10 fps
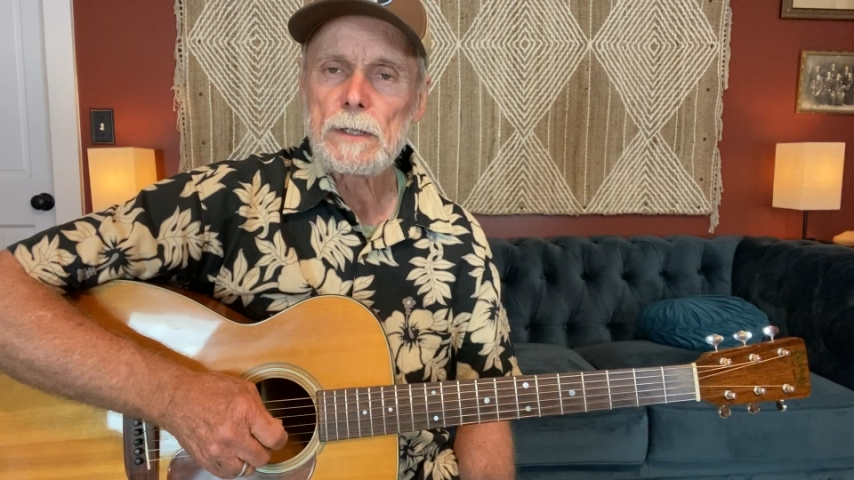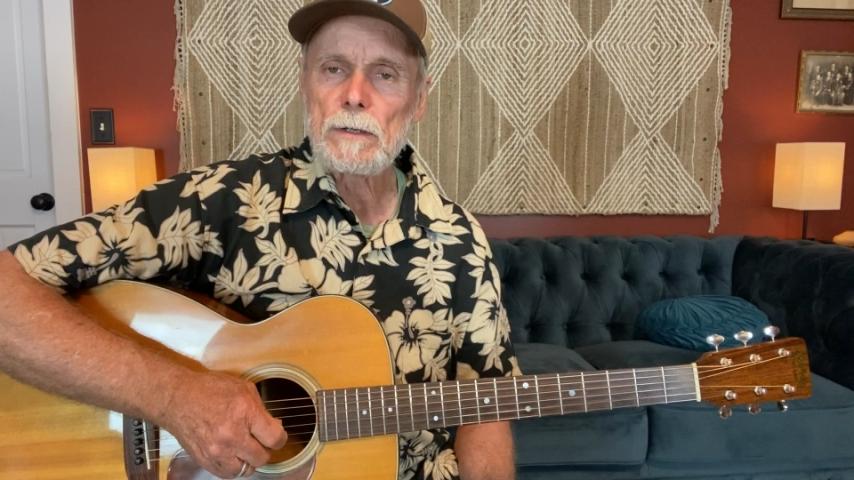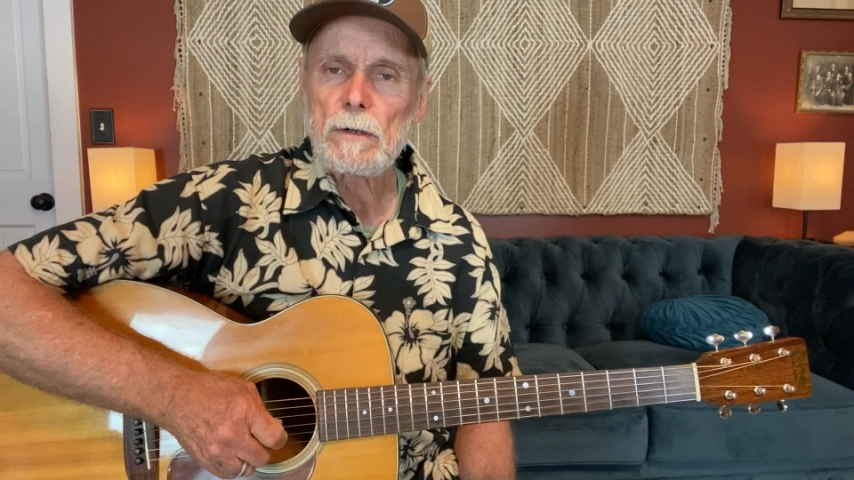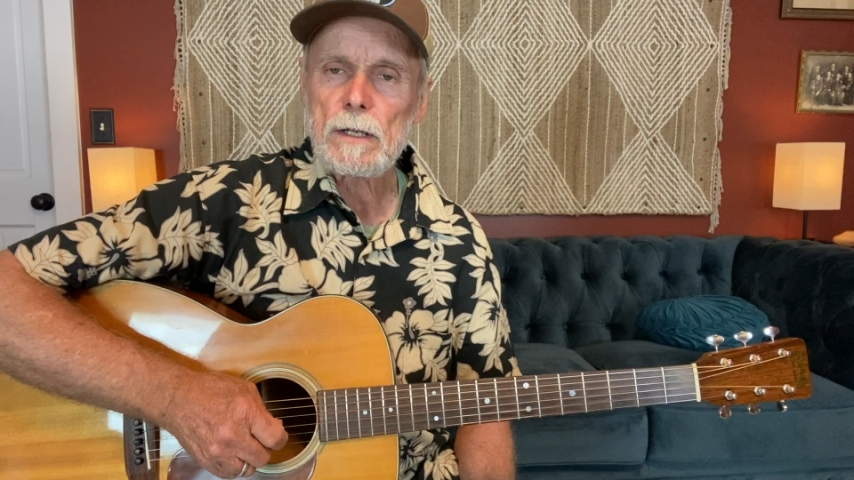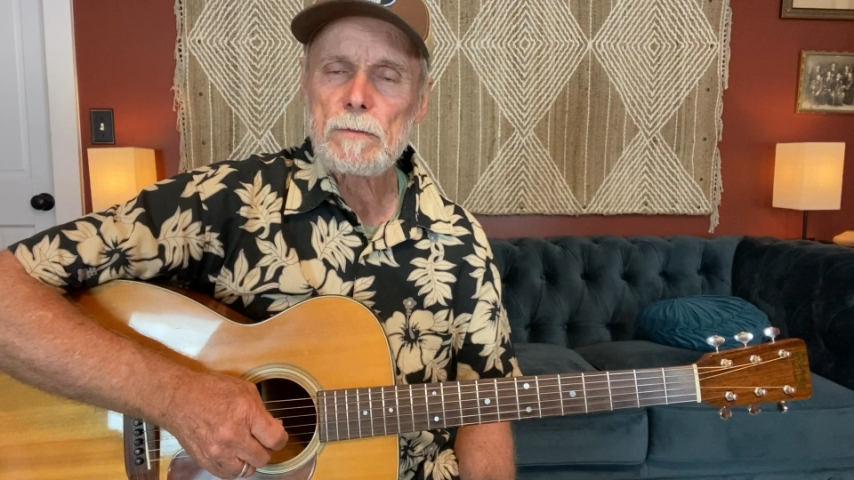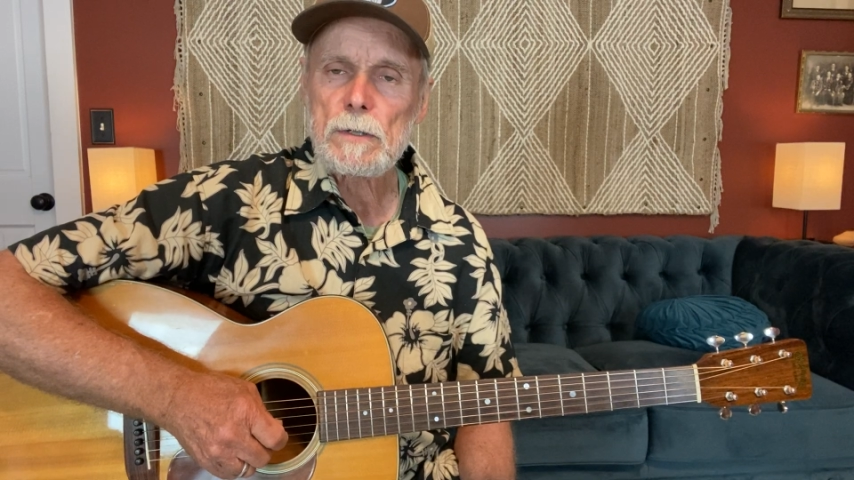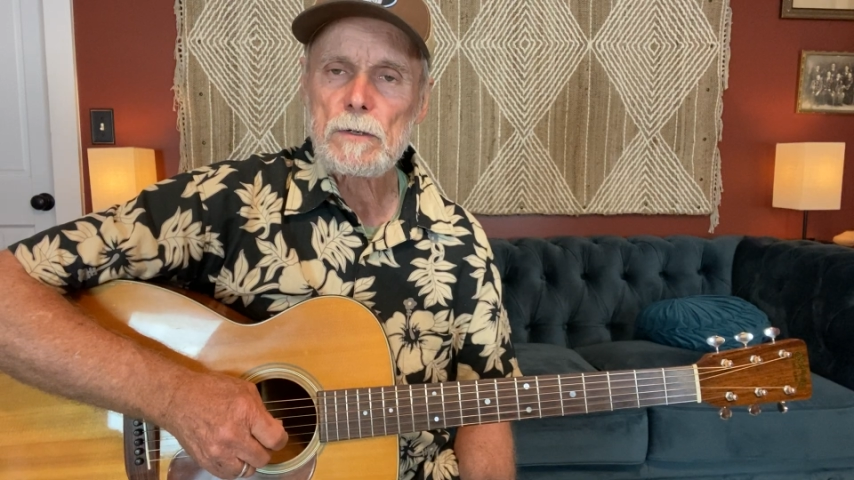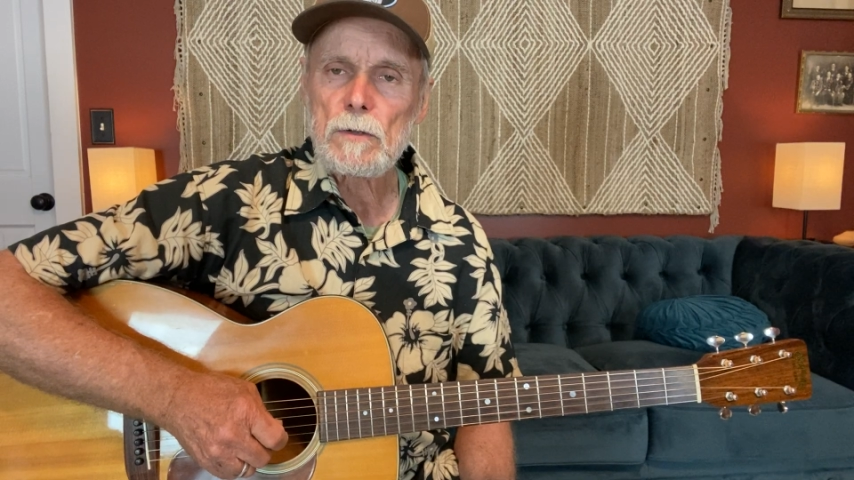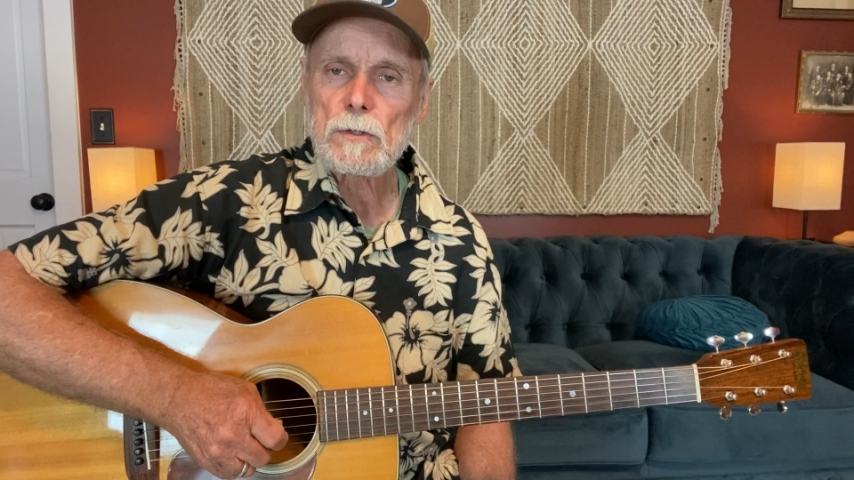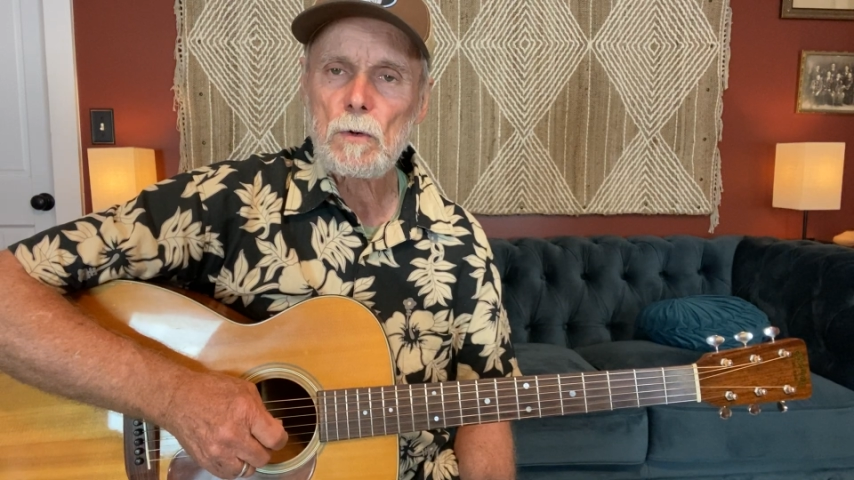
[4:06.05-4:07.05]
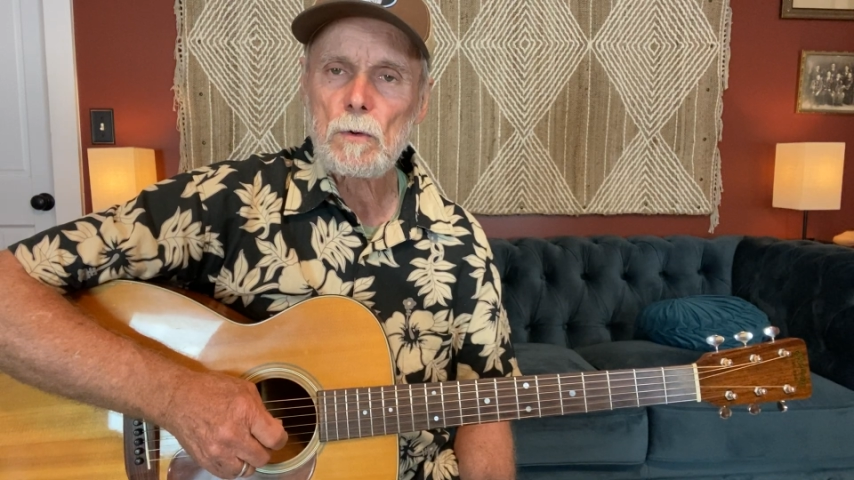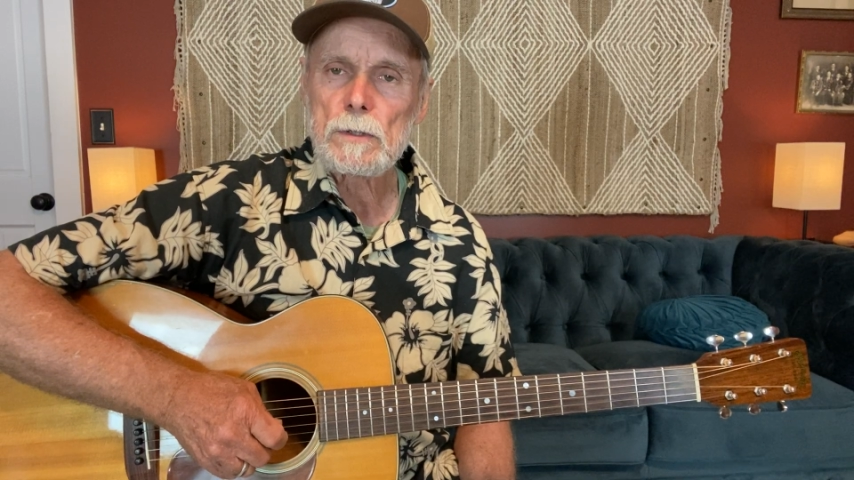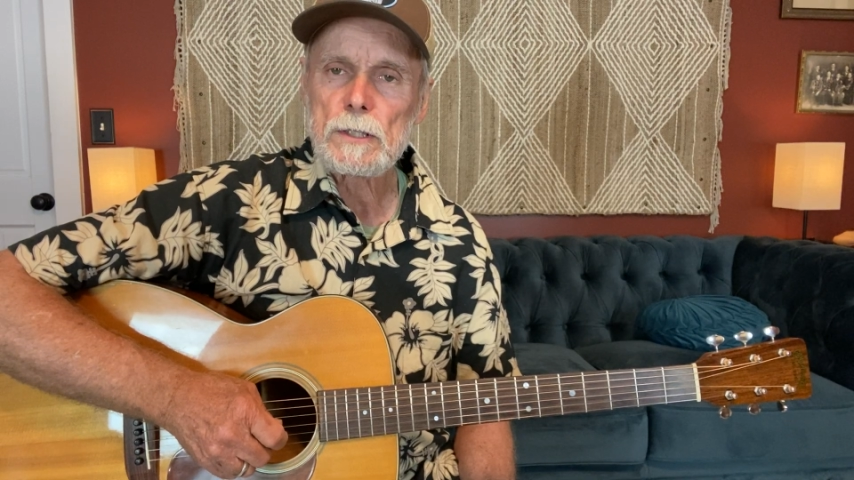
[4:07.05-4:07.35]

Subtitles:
in there, a lot of the middle of the chord,